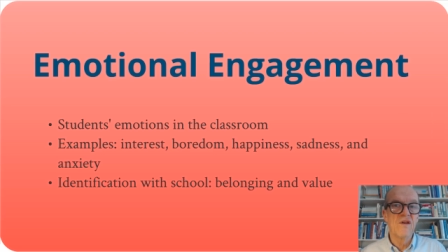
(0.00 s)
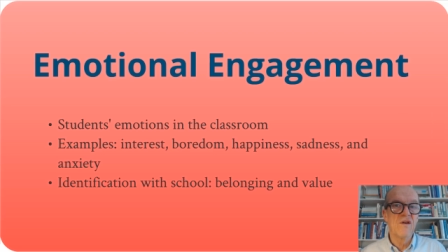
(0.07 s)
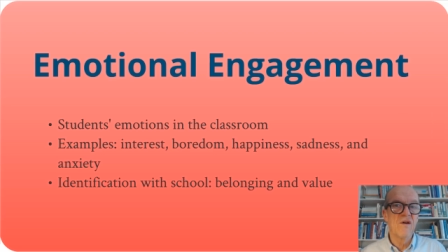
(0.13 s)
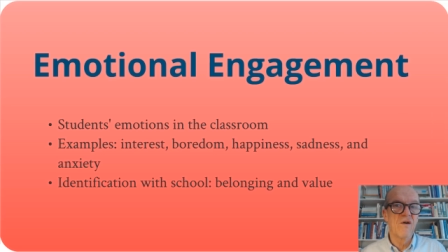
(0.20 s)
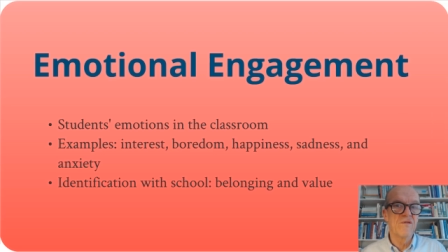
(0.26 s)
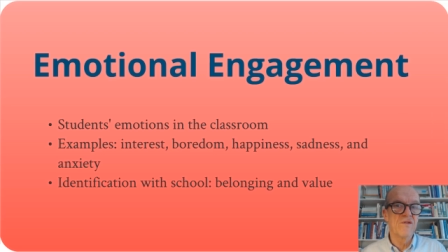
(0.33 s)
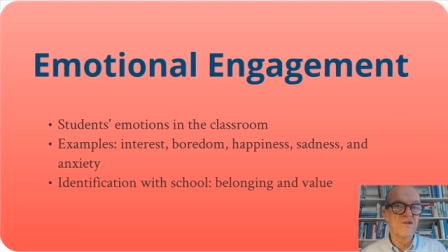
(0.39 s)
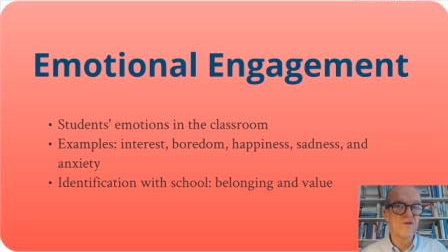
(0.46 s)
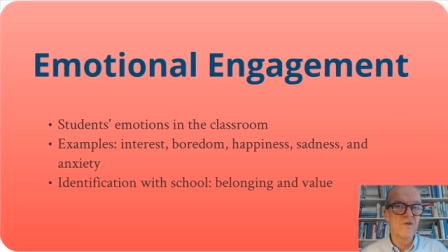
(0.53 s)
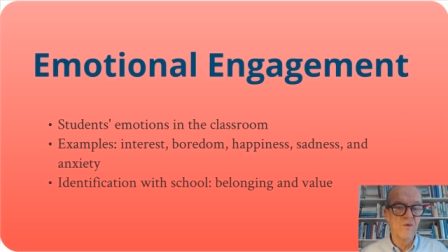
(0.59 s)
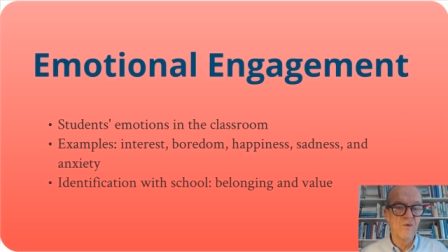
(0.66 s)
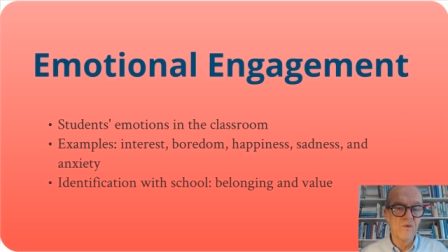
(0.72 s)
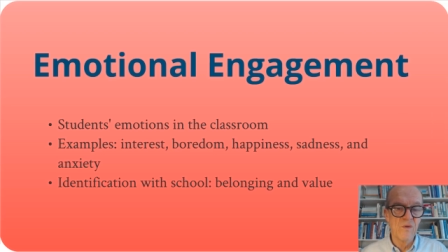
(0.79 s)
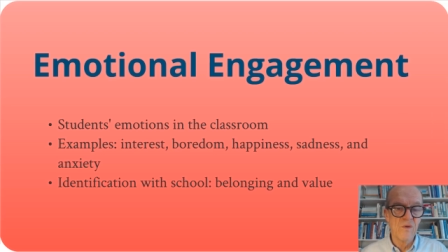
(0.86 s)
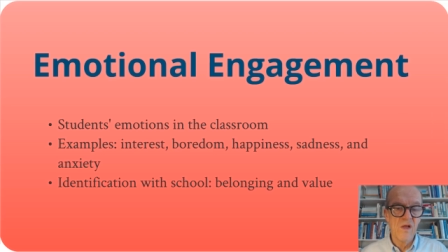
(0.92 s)
of the
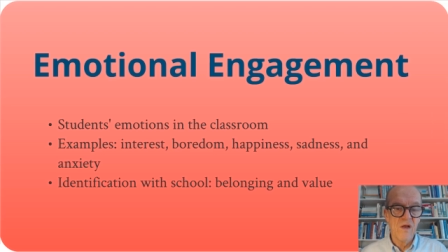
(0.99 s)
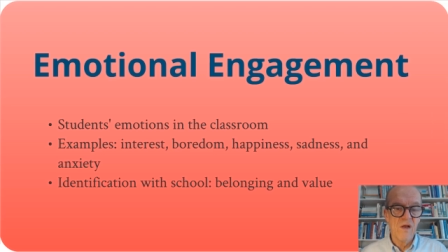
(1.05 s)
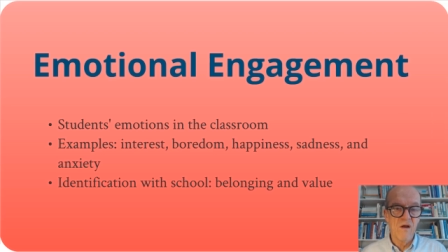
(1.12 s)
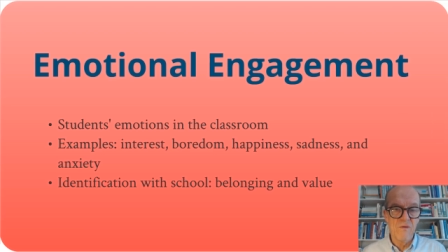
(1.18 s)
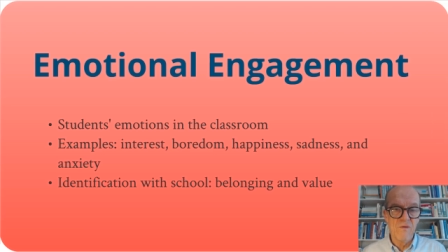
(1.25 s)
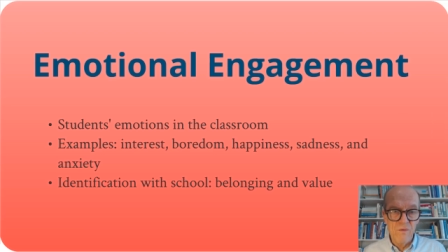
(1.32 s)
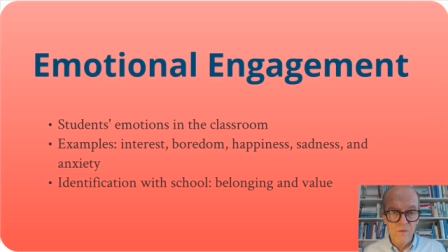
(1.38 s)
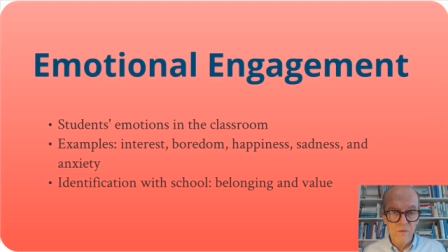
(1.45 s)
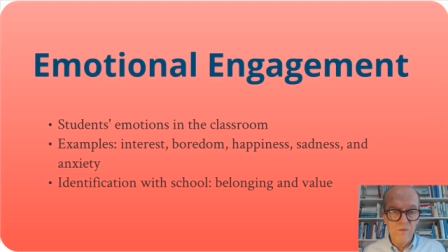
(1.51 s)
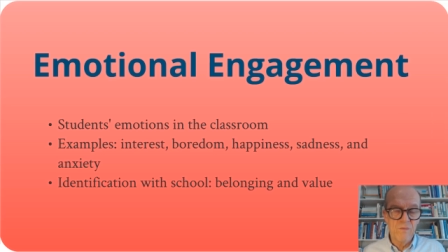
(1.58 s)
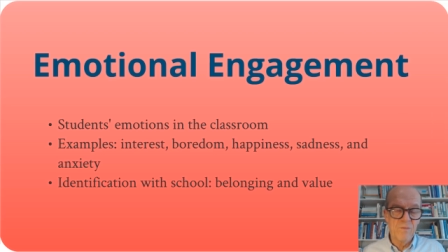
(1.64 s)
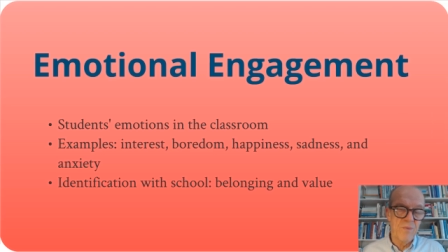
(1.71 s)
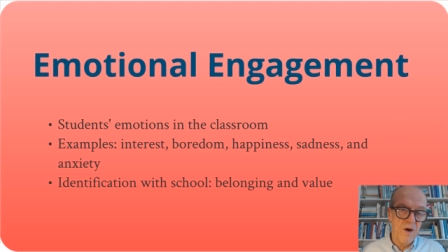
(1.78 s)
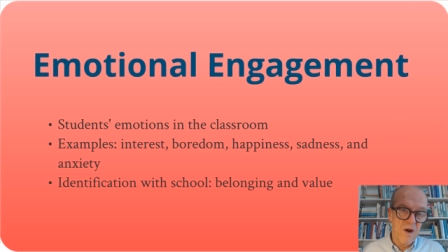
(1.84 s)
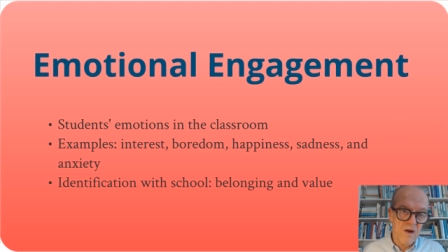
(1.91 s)
school are all
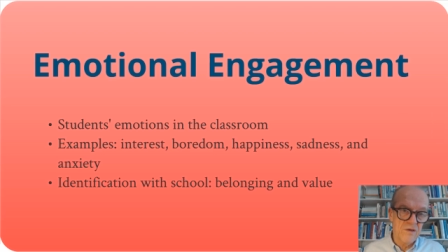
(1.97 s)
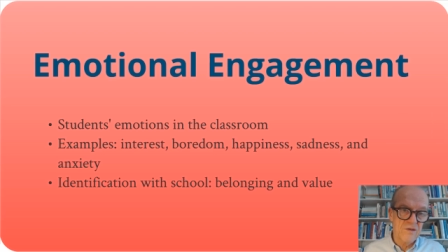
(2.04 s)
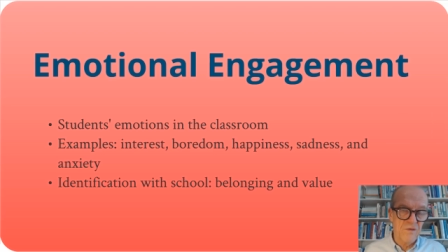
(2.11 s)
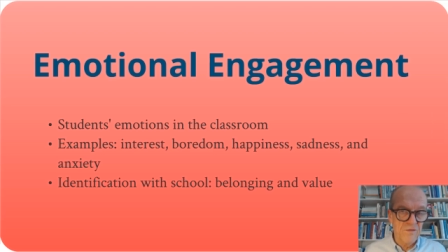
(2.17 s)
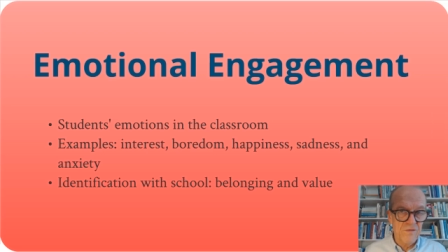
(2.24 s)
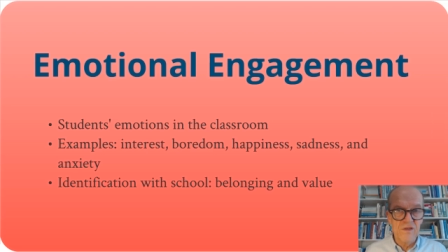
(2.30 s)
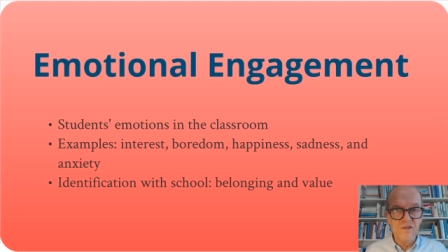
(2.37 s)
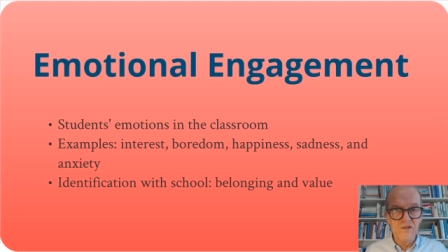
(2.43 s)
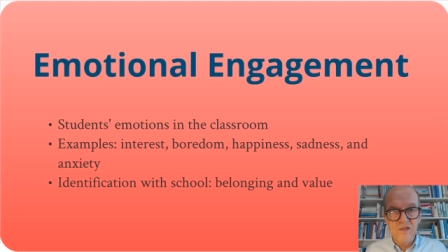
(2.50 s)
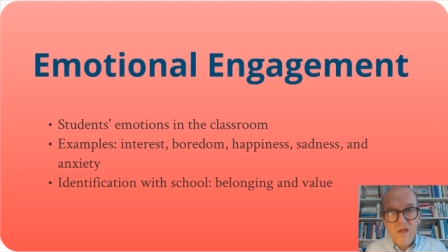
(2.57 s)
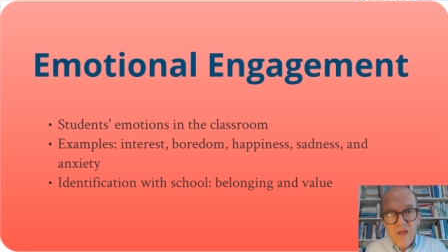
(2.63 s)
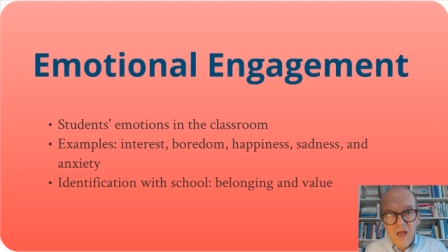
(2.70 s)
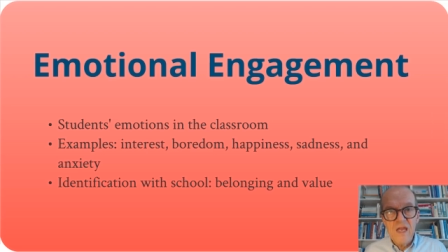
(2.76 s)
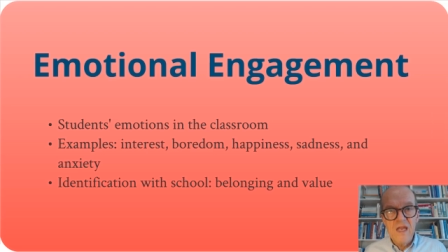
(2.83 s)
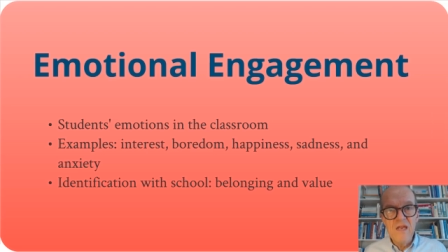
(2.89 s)
part of this
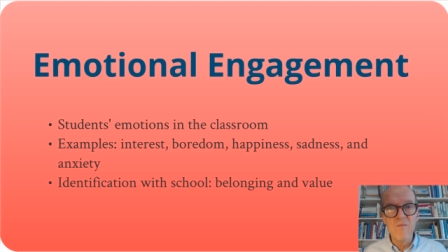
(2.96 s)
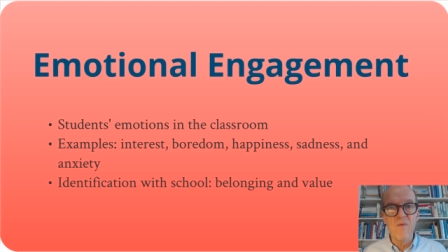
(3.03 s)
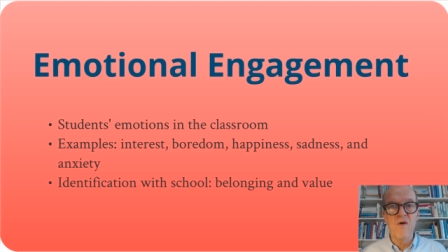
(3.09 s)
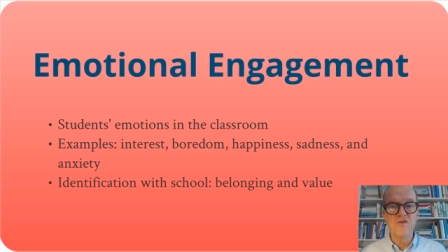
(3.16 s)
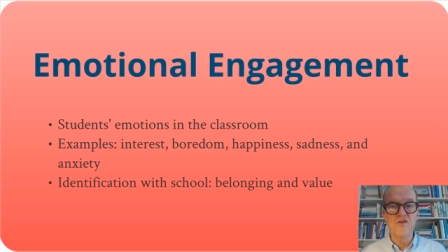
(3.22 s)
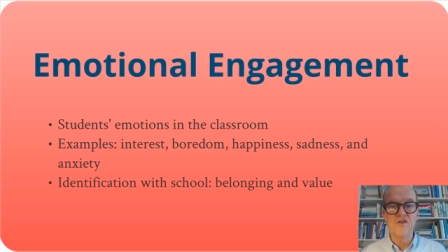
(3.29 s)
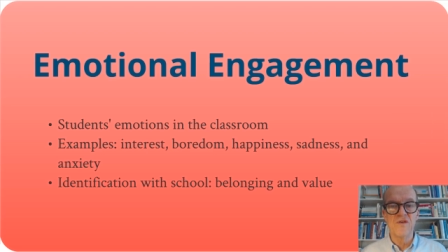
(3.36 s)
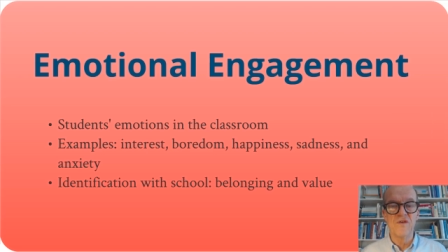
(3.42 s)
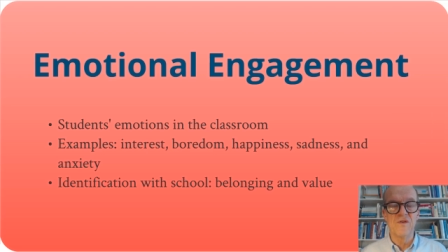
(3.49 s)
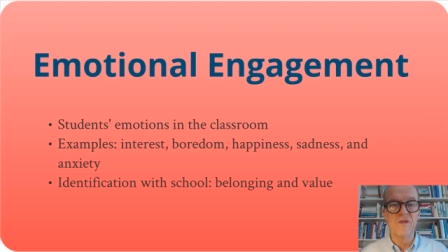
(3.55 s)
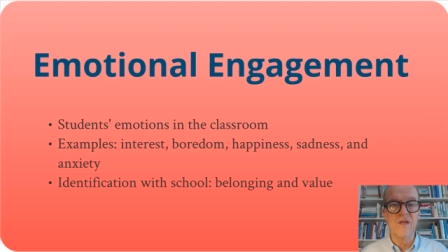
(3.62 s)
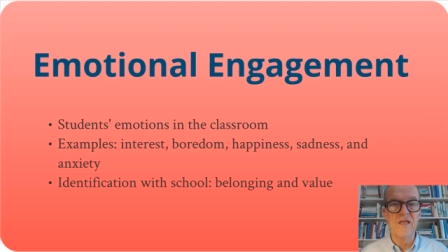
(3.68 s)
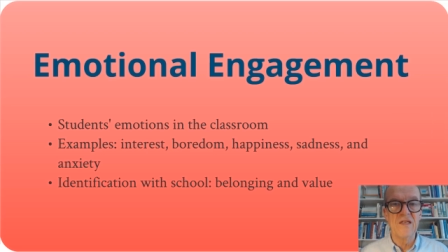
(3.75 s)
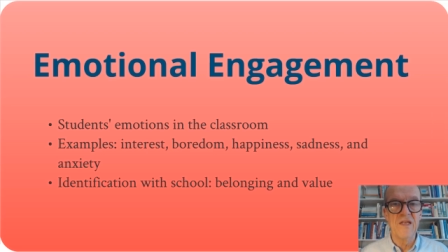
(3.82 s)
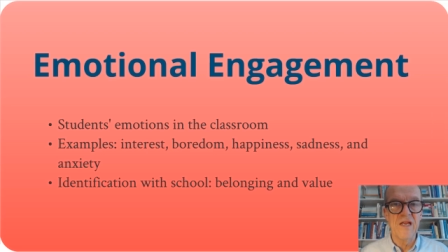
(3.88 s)
emotional
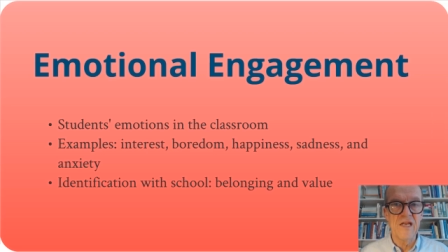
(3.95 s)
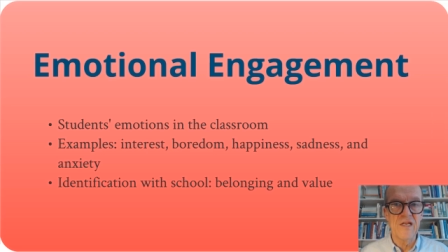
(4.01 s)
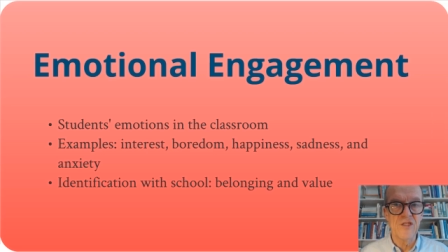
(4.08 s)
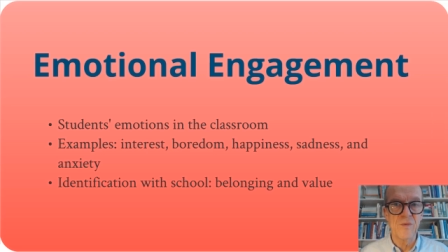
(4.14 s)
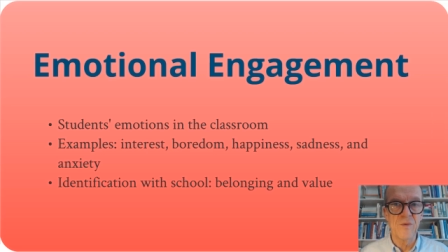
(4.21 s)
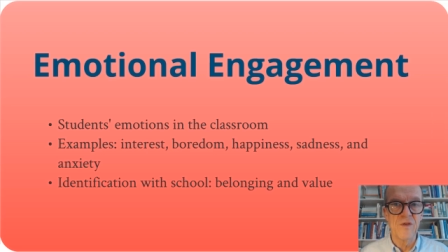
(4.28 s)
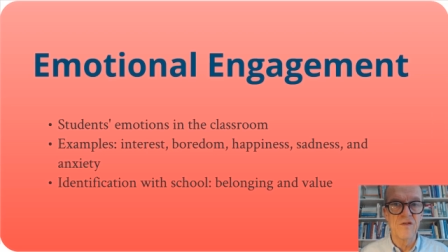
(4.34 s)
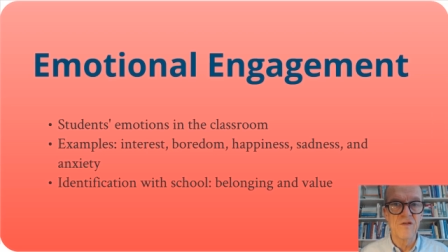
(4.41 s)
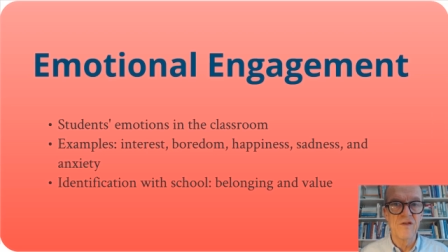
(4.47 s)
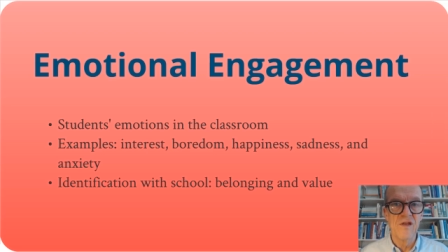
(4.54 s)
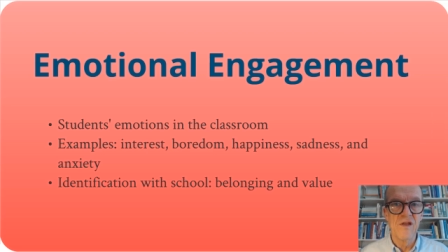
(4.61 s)
engagement.